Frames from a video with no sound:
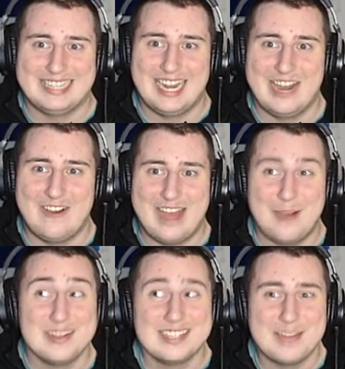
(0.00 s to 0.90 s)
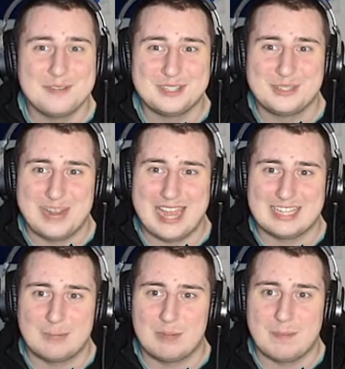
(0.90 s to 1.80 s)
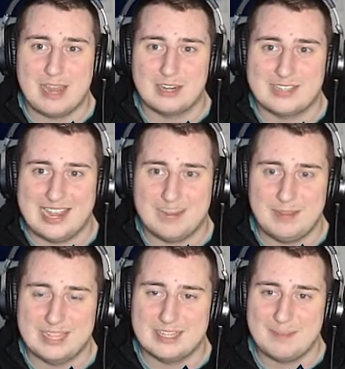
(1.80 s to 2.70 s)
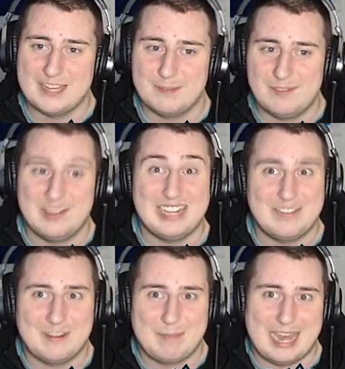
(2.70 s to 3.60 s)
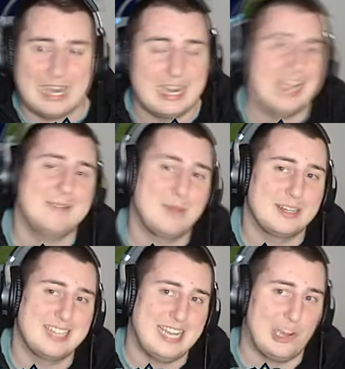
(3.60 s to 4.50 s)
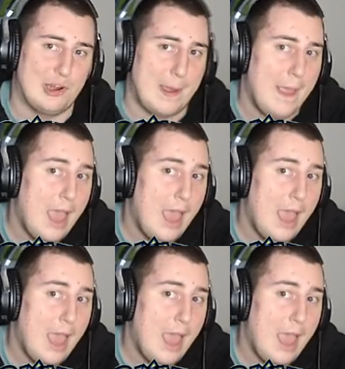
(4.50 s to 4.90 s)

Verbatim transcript: you know, I always love when Joy has somebody by her side, because it makes me feel even better and more secure.